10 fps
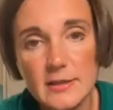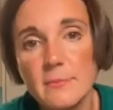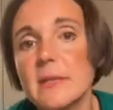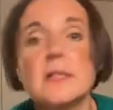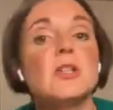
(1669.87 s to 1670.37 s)

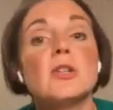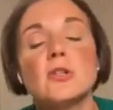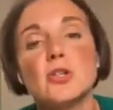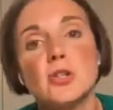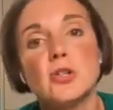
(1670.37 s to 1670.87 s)
It means you
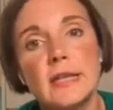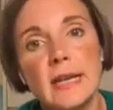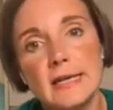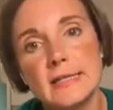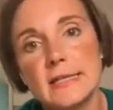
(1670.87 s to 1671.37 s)
can truly
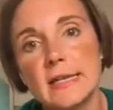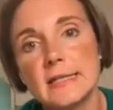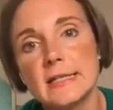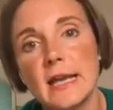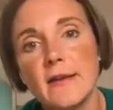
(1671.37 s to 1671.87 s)

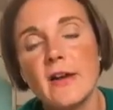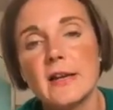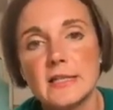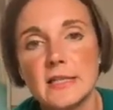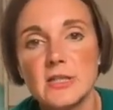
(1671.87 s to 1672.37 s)
have
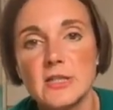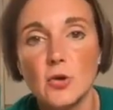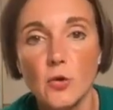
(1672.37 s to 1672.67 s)
access to